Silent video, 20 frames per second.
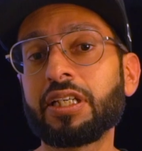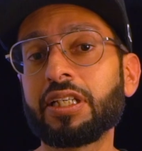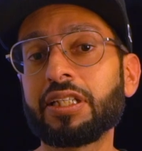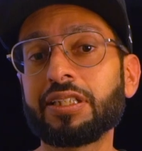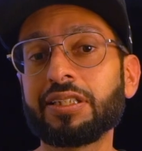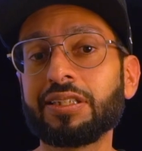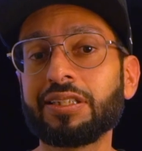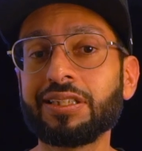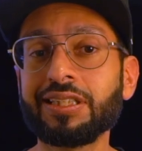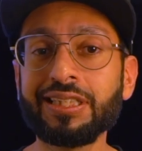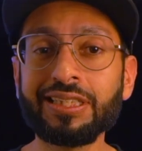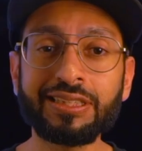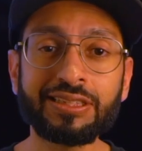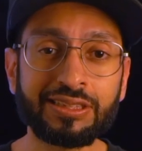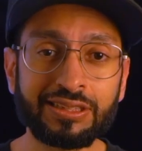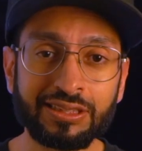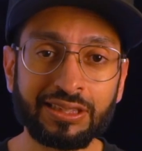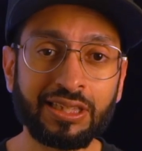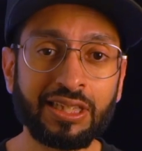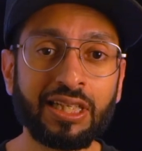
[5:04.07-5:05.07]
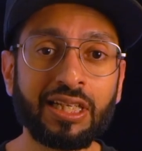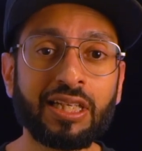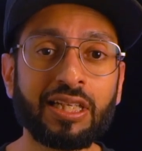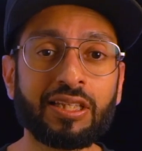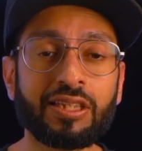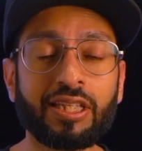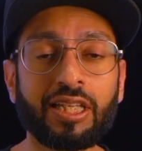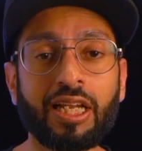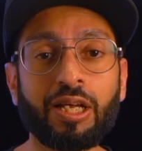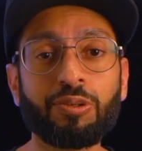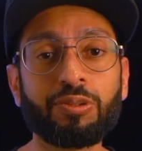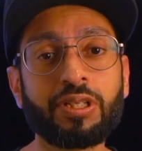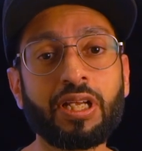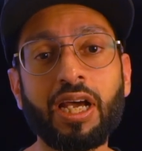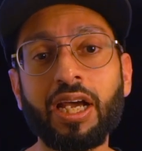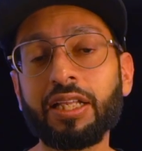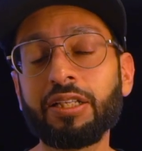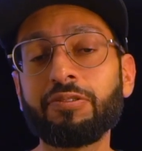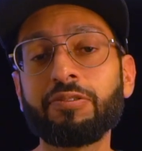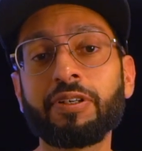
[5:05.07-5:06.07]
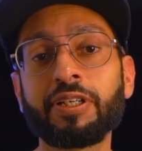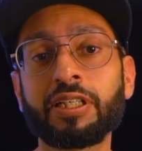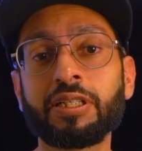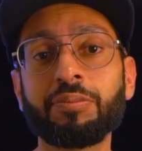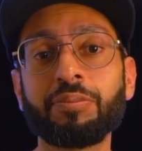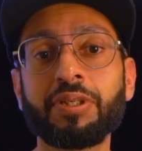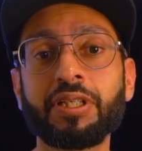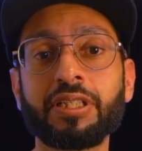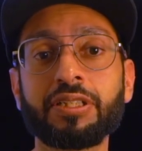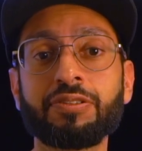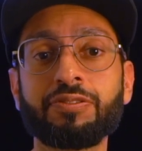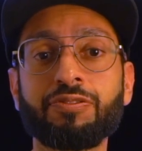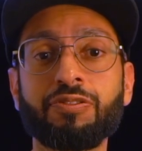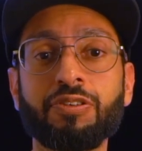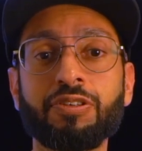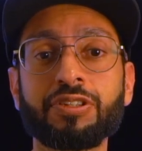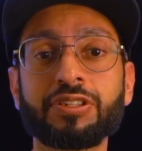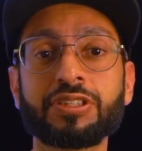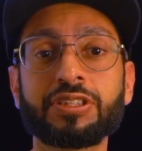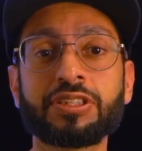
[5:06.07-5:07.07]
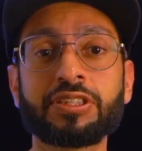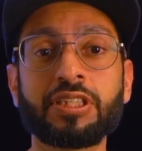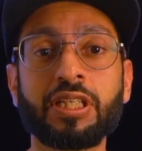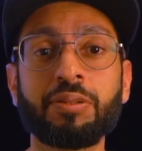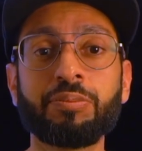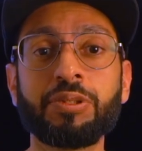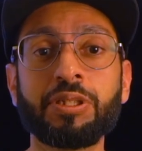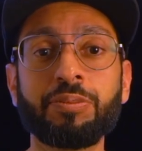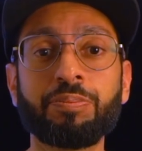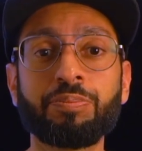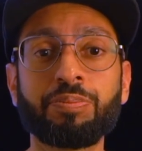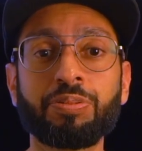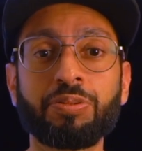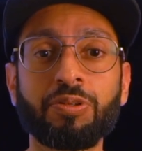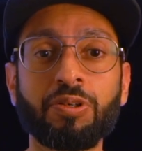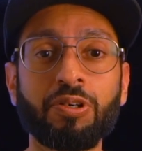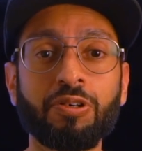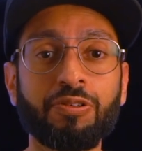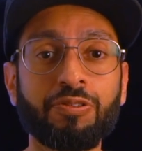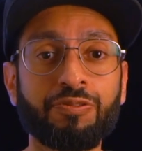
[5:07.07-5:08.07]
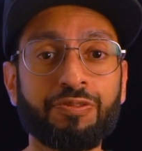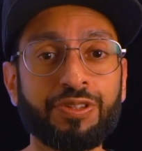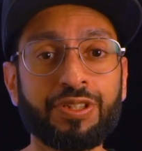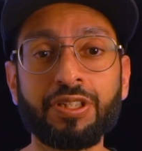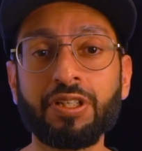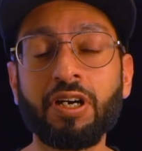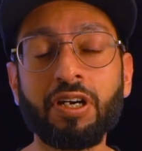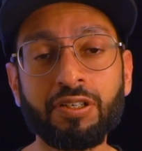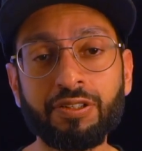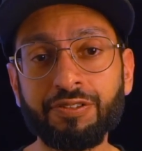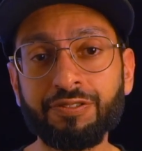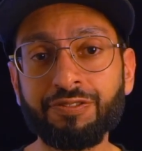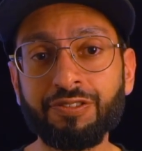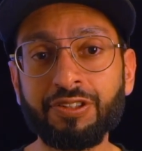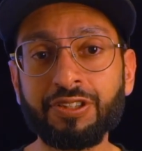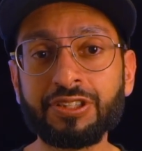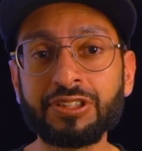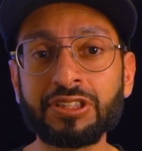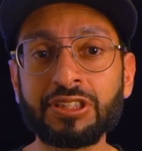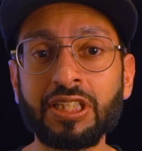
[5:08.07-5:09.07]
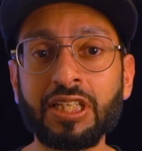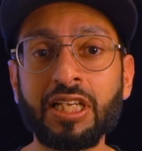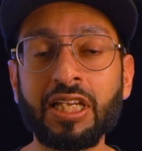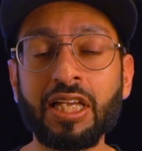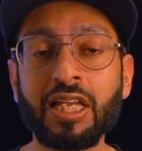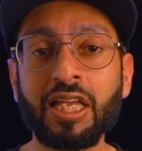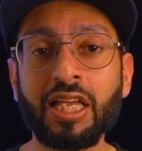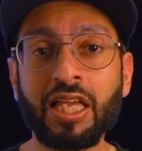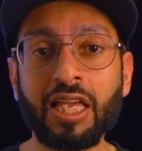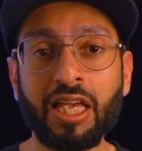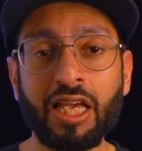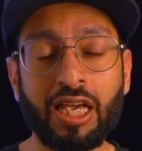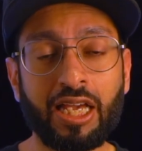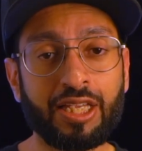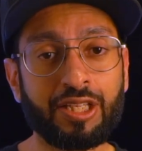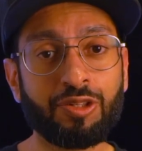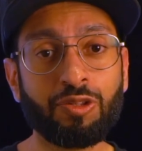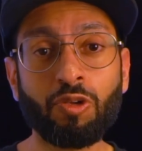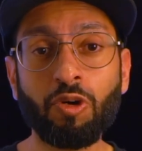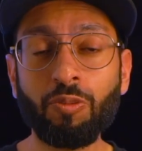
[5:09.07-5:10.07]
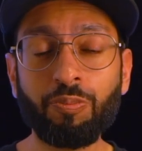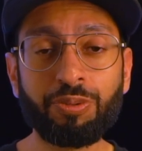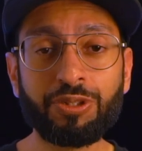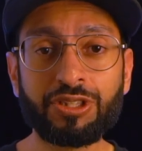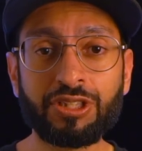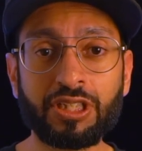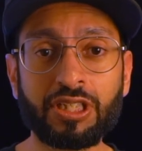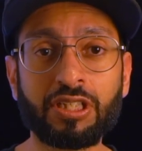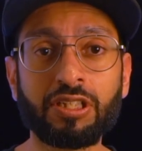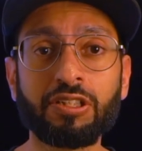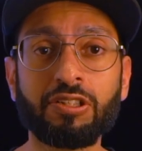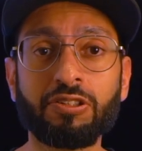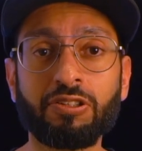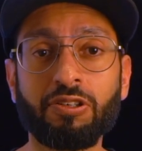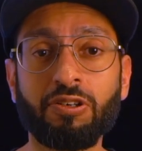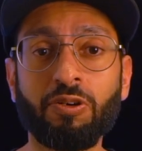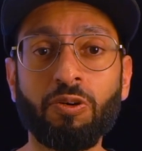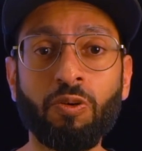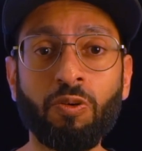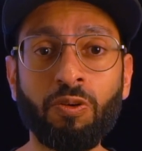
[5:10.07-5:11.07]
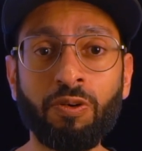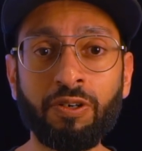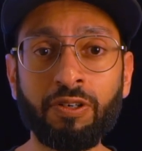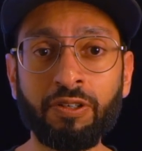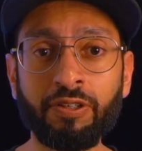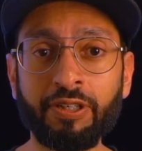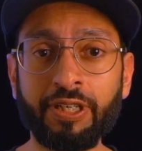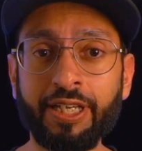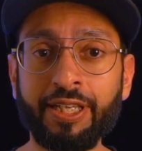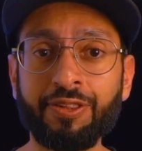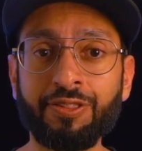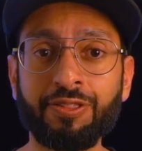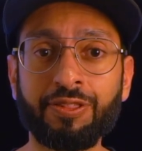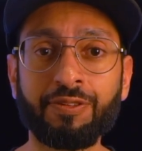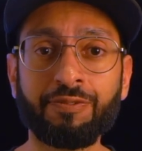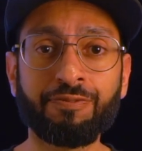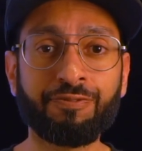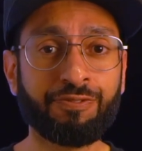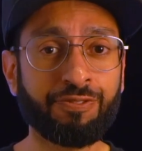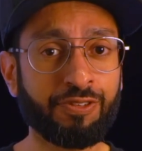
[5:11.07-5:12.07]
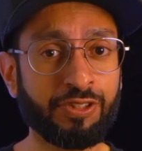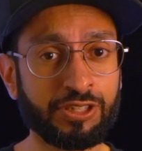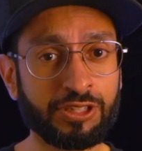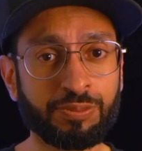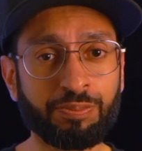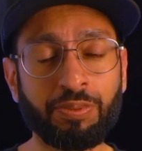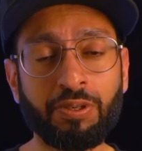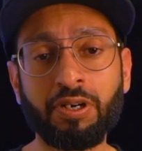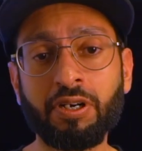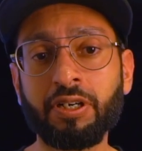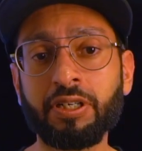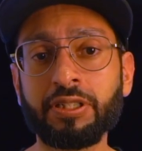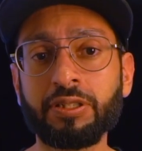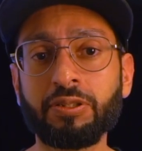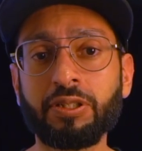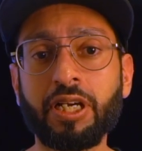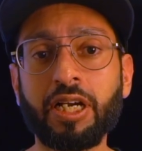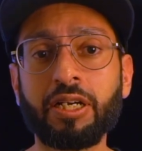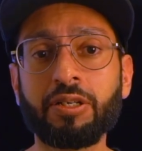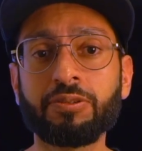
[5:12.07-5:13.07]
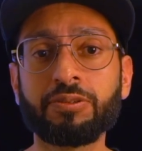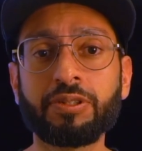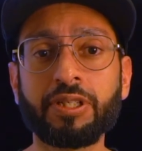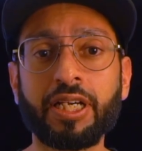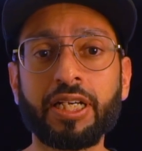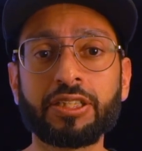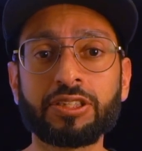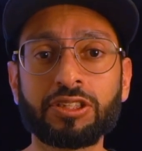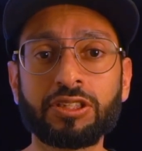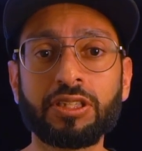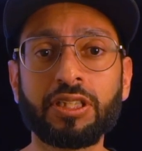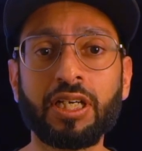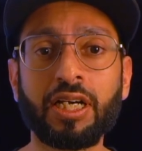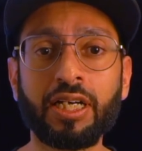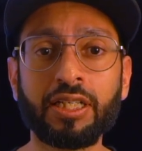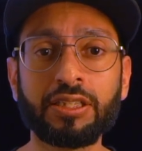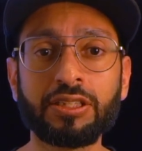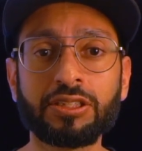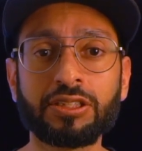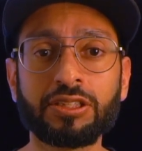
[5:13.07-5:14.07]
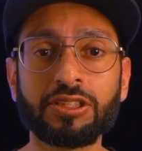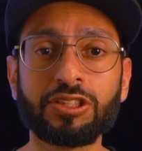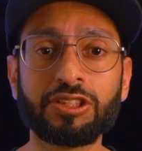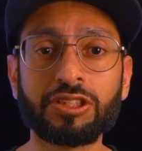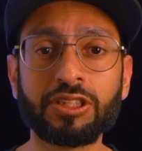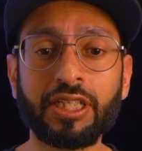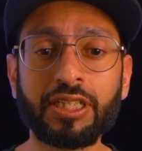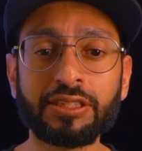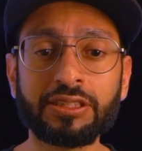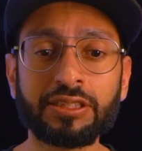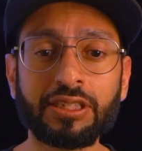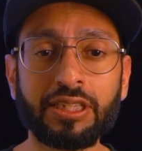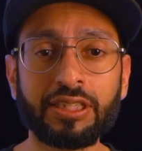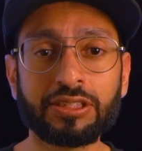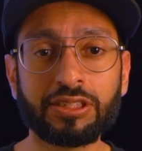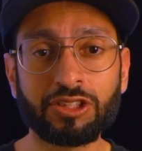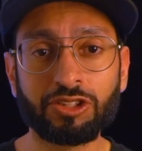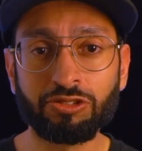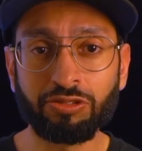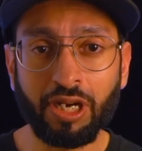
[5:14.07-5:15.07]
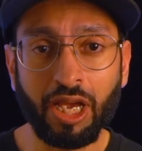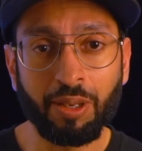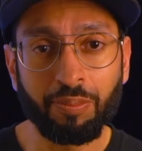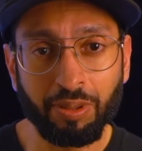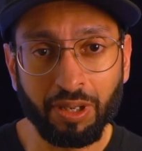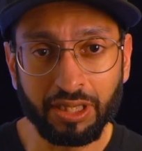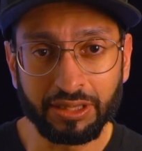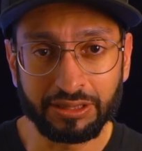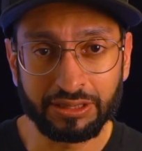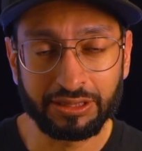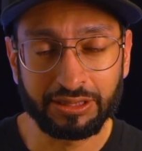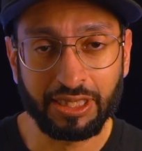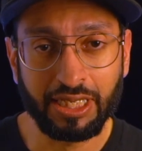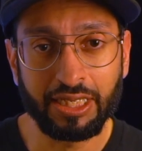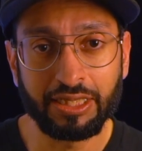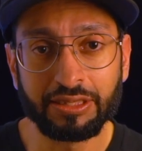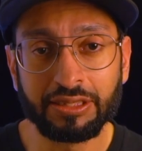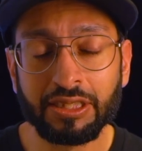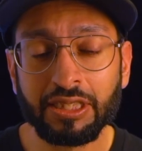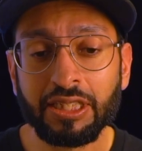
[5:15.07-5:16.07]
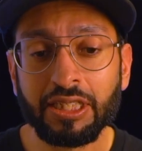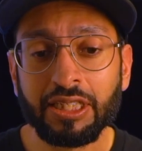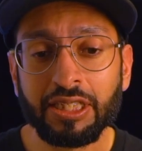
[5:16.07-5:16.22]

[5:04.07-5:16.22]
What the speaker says: a list that I would highly recommend for semi-pro videographers, in no particular order. And the first part I would actually highly suggest is a tripod stand.